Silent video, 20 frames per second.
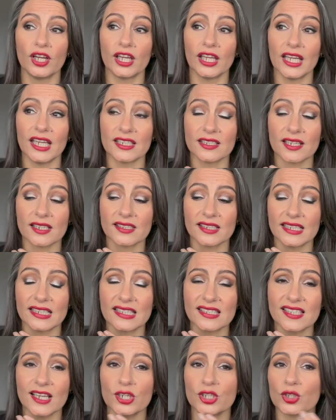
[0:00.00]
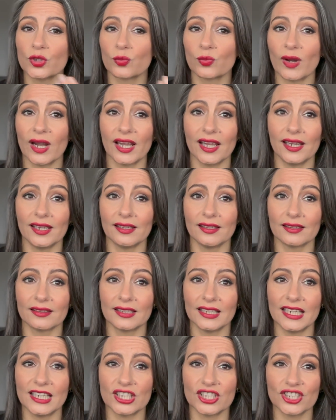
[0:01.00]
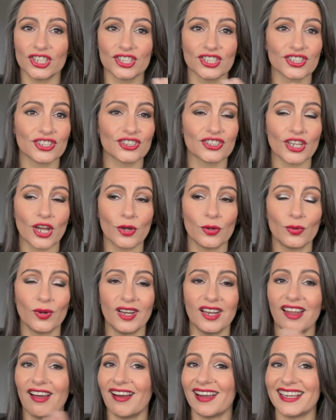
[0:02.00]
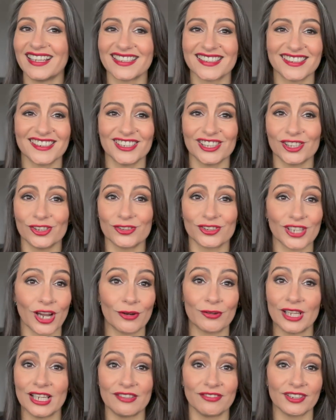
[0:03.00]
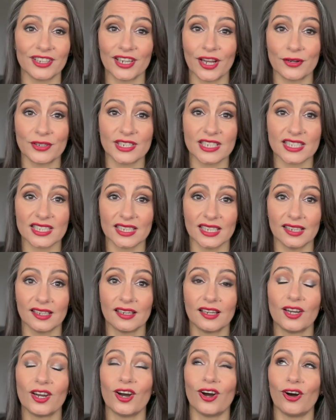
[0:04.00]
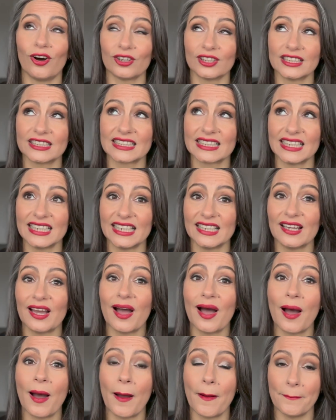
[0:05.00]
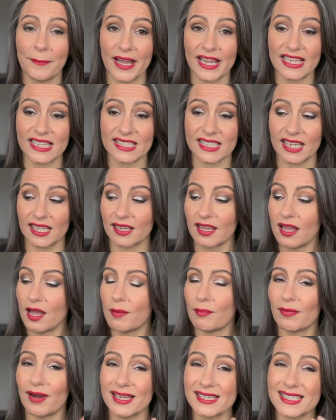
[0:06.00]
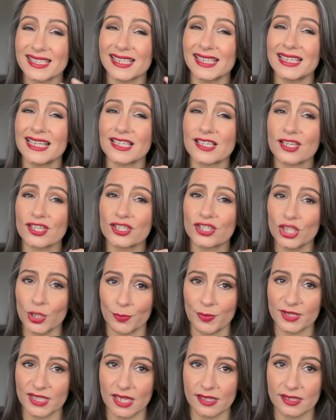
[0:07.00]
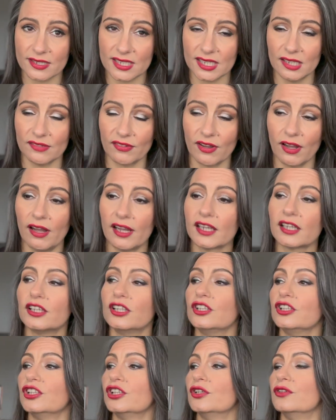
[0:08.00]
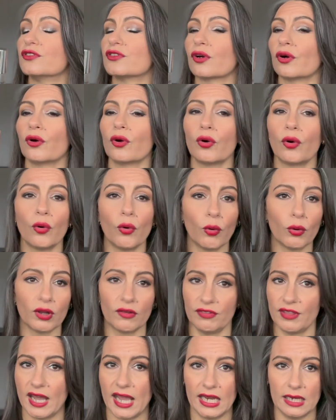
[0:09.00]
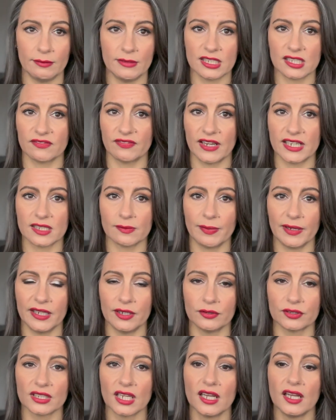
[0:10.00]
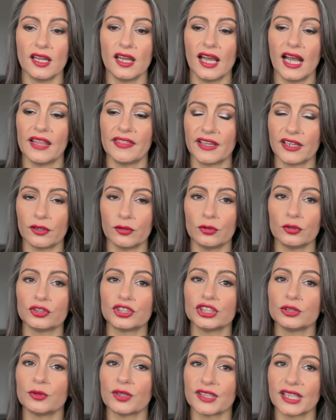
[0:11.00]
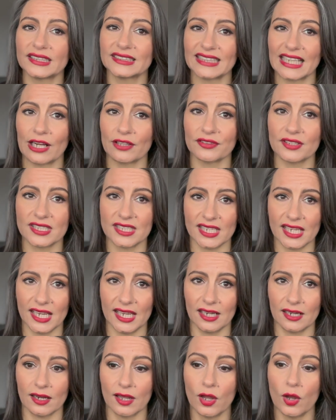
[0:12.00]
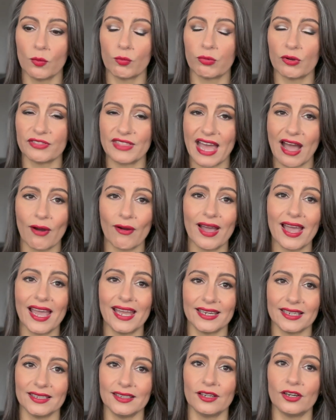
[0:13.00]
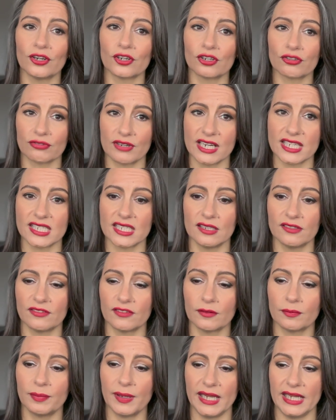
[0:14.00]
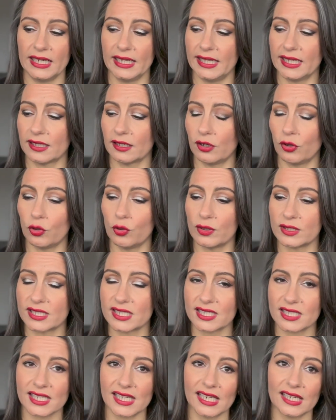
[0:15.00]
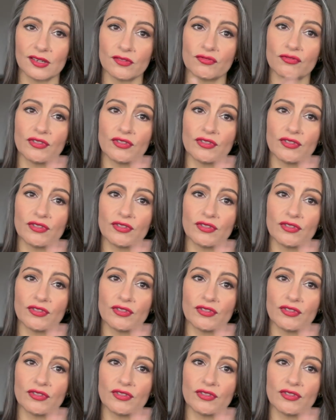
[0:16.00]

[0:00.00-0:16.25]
It does it in such a way that it's just so light, you don't even notice it. Honestly, amazing. My skin is super sensitive. I can use all of the Elemis face peels and they all do what they say on the tin without any aggressive peeling or skin